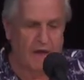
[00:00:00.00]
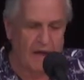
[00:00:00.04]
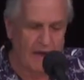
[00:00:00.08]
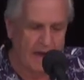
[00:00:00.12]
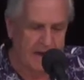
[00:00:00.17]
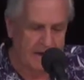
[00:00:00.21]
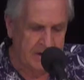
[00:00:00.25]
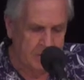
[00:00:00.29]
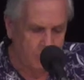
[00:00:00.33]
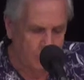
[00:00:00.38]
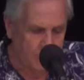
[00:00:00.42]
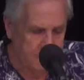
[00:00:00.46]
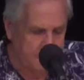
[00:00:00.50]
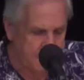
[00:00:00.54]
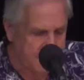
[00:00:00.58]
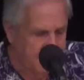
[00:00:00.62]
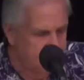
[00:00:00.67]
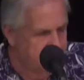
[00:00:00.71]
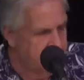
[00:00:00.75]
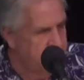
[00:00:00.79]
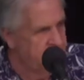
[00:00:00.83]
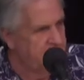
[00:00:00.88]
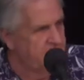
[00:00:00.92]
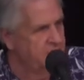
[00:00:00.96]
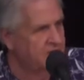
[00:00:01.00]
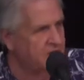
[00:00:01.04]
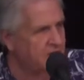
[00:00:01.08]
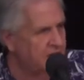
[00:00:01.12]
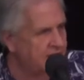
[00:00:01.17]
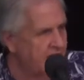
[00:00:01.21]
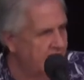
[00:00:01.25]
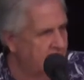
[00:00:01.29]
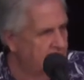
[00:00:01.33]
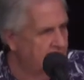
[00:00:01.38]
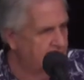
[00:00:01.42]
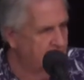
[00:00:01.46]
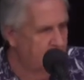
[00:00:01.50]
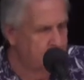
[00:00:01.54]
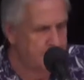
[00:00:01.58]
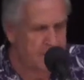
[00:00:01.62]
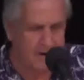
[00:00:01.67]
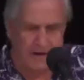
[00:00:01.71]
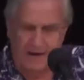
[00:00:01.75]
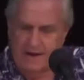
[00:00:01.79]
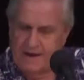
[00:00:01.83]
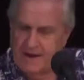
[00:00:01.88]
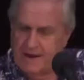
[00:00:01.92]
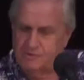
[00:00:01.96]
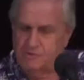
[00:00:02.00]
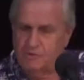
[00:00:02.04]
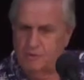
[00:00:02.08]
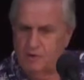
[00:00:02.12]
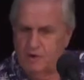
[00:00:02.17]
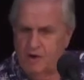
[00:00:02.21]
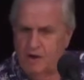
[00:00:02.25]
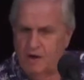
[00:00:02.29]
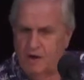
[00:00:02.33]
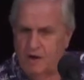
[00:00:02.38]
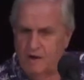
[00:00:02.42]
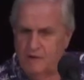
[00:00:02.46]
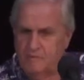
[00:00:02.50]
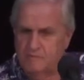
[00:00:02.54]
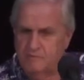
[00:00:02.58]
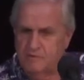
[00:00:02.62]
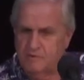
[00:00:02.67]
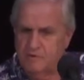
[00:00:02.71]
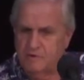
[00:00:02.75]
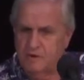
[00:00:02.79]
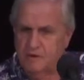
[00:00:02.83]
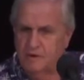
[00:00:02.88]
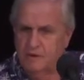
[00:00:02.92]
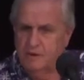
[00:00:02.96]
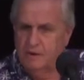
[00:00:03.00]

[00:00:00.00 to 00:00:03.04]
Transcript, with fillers: and there would be a physical outcome in our natural lives.